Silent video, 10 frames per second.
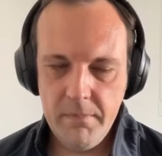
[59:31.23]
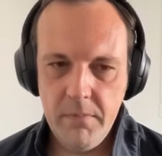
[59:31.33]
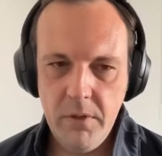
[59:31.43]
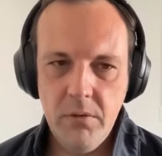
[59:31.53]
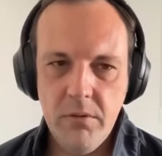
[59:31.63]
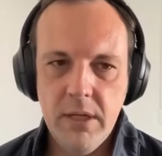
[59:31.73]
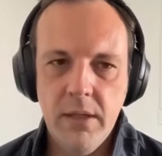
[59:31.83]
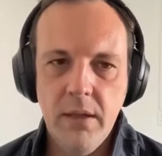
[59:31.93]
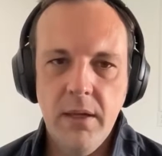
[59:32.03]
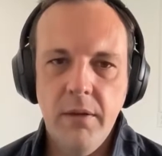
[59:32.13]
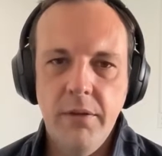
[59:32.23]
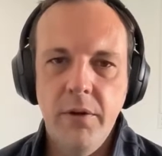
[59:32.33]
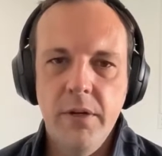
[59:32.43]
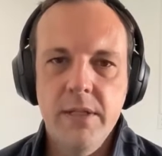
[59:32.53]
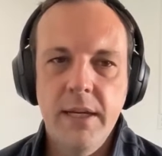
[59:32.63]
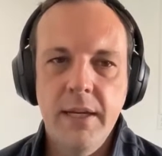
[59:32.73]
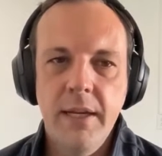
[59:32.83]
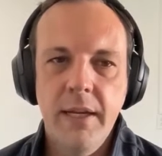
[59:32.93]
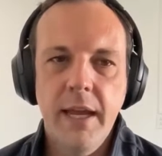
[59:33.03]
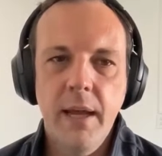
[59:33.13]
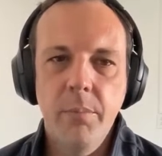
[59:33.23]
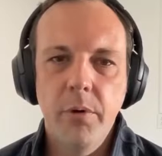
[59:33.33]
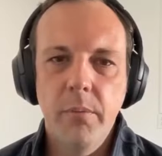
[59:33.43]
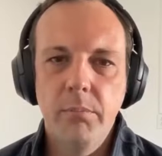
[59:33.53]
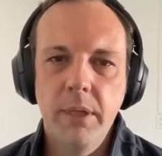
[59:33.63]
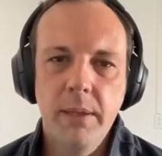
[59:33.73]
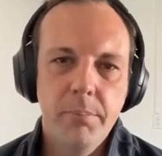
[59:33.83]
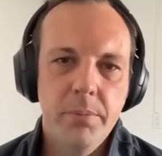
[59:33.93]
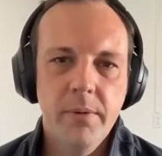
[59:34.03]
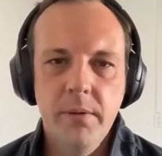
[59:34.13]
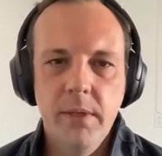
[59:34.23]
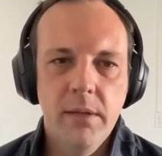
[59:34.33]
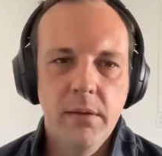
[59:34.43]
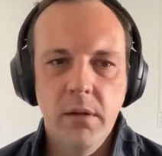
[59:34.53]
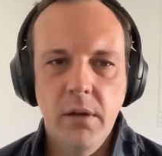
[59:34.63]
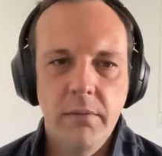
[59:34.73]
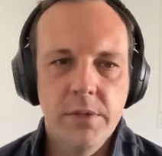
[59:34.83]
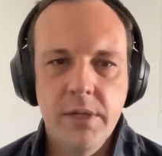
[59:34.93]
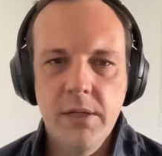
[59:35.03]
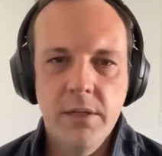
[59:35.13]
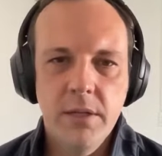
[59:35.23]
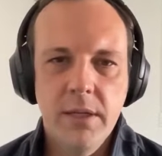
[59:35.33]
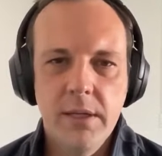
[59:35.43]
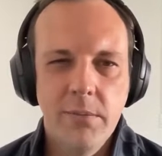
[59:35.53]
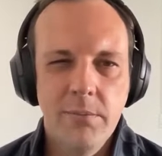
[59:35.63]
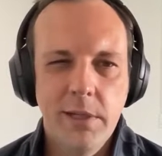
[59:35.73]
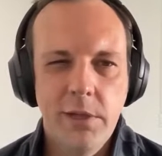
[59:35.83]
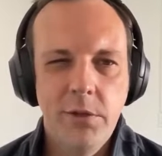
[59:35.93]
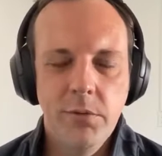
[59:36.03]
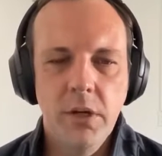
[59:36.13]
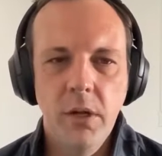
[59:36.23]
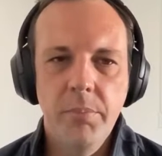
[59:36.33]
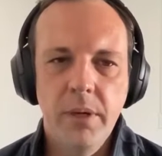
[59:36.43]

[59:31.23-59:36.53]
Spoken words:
you get like a 30-second gap or a blip in the conversation, like something queued up.